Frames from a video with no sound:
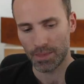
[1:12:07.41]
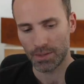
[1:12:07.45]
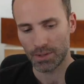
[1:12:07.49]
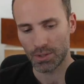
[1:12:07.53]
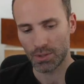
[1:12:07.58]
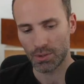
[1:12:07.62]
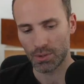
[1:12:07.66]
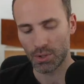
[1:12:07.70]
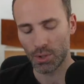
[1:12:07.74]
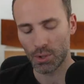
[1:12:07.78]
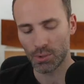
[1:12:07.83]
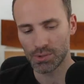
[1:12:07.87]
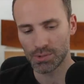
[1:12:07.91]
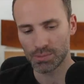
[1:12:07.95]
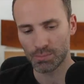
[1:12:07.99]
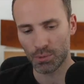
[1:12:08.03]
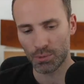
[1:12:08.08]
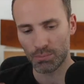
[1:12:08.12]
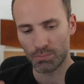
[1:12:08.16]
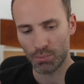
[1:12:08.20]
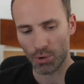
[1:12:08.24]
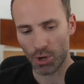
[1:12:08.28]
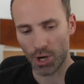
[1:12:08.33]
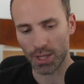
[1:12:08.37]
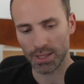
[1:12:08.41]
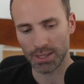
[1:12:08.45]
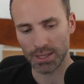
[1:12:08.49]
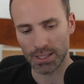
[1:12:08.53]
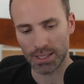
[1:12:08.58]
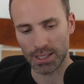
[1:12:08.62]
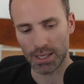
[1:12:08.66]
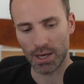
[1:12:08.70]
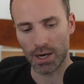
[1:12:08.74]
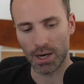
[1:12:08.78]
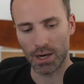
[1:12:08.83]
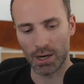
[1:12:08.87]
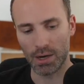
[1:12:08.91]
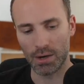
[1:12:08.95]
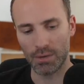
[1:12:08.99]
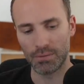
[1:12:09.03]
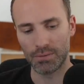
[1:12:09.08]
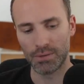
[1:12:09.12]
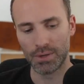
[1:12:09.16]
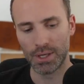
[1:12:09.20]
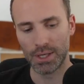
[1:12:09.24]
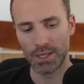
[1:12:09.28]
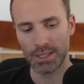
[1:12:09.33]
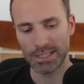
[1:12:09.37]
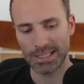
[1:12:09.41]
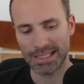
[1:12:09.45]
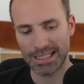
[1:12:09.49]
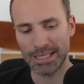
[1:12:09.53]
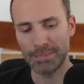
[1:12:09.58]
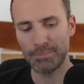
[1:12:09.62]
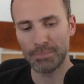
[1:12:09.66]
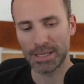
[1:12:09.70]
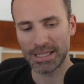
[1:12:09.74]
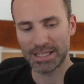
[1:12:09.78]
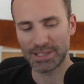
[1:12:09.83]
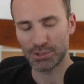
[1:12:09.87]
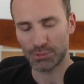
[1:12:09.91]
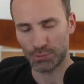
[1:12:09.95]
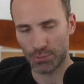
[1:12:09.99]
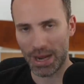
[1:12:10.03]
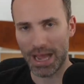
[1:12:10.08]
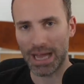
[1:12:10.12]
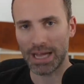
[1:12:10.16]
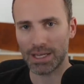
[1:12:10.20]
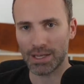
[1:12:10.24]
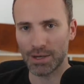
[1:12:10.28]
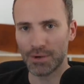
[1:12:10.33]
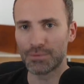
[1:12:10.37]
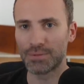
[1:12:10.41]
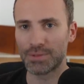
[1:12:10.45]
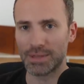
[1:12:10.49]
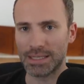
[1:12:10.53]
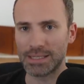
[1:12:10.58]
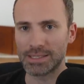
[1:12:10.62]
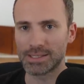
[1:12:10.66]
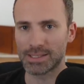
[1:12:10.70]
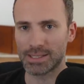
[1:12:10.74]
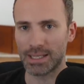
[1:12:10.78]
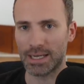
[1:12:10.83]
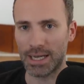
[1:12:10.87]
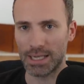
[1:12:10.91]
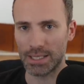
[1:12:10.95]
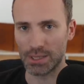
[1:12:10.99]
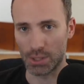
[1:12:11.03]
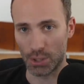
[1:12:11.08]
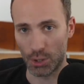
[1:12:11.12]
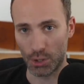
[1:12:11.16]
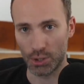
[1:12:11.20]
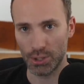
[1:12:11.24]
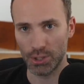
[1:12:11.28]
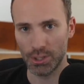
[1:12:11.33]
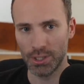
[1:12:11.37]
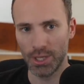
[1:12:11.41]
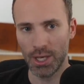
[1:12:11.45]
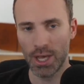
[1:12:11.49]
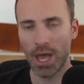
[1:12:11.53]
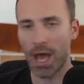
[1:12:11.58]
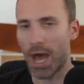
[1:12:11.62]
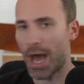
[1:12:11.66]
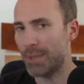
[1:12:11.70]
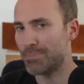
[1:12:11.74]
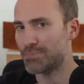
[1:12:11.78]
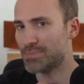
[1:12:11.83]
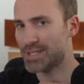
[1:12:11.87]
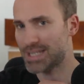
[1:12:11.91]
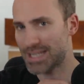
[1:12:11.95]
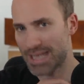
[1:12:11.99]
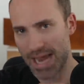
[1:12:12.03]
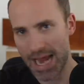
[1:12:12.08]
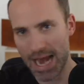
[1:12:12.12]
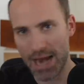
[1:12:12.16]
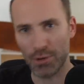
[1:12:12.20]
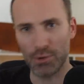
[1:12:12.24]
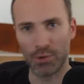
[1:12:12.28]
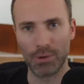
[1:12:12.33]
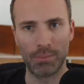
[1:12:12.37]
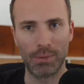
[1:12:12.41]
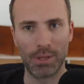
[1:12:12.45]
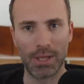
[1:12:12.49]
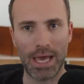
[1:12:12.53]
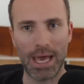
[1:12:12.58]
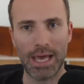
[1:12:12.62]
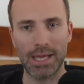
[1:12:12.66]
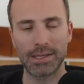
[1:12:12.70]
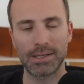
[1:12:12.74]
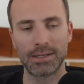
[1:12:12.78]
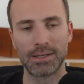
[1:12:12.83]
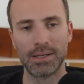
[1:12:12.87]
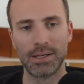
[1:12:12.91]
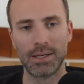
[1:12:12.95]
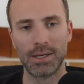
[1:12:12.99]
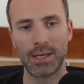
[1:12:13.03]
you know, notes more broadly of keeping track of things that I learn, I'm terrible at.